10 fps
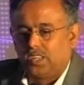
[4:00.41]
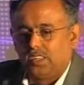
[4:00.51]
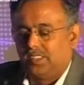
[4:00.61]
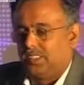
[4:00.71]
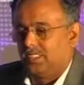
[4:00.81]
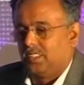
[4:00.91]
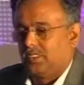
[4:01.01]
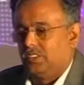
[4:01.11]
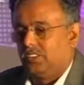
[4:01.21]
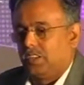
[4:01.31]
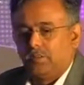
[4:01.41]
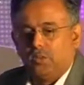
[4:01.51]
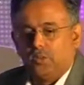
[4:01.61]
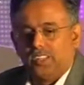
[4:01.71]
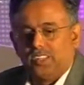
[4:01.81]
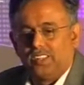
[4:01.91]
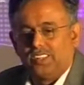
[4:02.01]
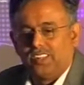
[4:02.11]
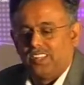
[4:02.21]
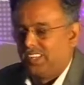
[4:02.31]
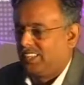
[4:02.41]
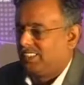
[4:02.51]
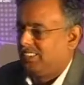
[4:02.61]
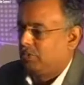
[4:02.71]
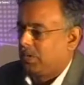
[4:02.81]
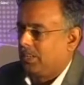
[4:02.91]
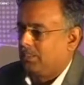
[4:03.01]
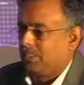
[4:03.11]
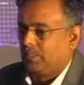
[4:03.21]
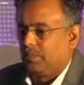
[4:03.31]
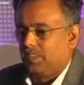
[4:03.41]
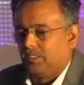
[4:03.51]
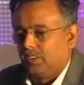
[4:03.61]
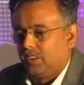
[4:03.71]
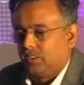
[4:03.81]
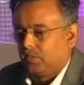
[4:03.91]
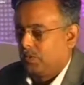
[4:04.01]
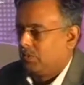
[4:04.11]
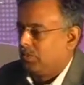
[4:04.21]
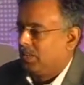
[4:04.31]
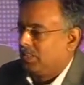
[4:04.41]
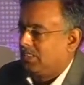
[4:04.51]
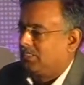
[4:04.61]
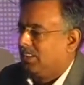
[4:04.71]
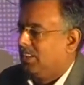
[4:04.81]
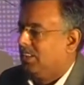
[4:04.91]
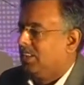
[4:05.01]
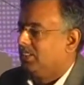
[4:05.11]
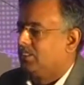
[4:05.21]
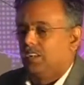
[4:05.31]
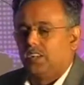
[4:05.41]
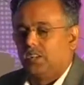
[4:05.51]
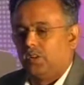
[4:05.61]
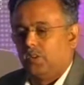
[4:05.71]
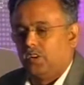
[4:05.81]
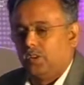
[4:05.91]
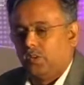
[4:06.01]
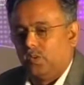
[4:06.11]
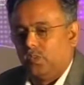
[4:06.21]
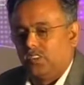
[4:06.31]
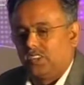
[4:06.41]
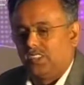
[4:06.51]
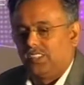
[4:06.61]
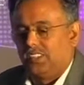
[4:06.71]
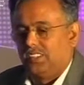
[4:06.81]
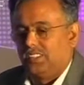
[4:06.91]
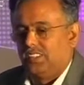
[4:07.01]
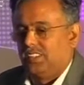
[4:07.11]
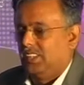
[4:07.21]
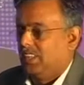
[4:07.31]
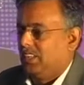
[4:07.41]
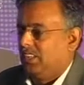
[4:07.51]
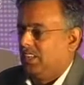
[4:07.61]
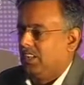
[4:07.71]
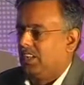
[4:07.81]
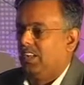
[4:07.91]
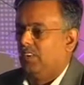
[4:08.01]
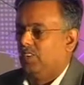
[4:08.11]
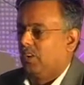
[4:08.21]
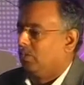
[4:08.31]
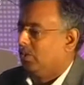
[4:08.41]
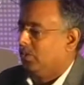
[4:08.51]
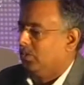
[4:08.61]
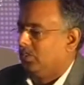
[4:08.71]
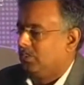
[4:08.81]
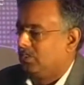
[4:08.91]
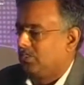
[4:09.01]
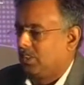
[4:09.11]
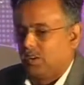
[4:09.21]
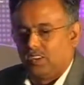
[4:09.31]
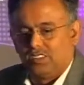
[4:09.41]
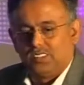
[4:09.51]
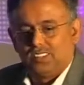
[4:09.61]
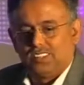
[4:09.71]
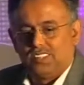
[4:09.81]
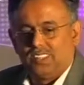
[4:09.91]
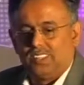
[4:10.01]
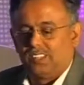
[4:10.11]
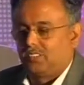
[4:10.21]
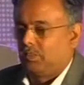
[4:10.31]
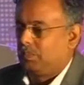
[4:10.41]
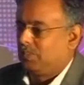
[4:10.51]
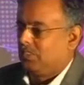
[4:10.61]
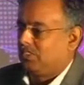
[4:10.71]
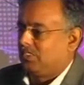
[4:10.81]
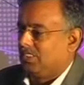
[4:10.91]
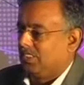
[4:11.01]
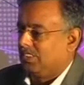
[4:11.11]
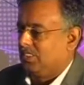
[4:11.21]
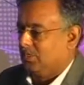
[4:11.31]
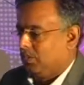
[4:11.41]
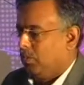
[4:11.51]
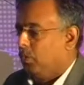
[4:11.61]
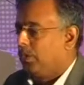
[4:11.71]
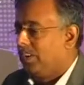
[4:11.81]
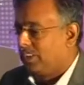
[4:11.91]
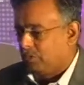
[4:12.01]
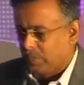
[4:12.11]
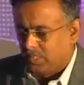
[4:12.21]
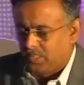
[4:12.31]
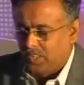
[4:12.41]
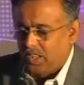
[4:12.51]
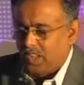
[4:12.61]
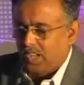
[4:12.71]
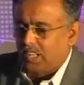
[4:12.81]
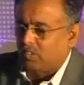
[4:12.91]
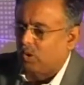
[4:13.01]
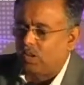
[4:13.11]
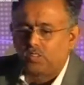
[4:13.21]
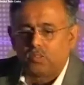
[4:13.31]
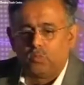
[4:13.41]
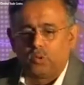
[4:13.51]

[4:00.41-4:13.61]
and uh, which I am doing till date in spite of other managerial responsibilities. I still continue on the role which I uh, uh, really love to do which is technology and that's something which uh, you know motivates me and as long as the